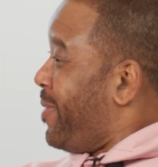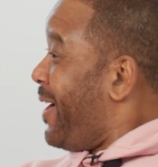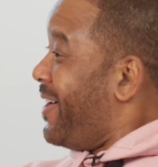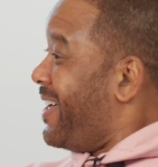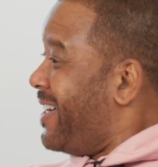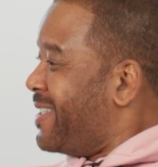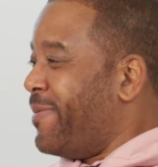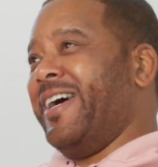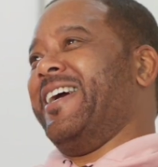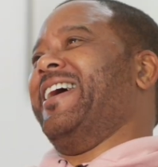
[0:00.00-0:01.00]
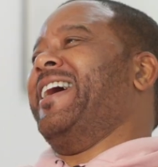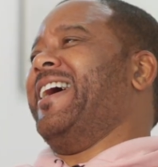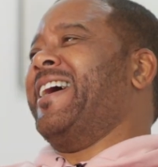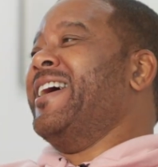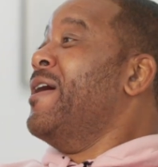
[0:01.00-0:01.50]
there it is.
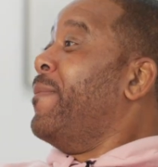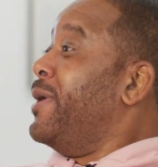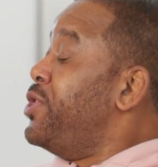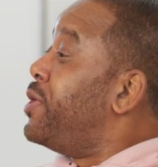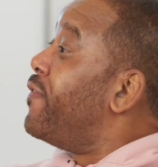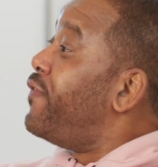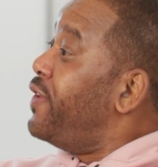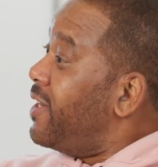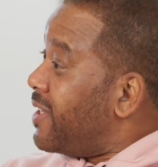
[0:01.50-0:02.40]
But you can feel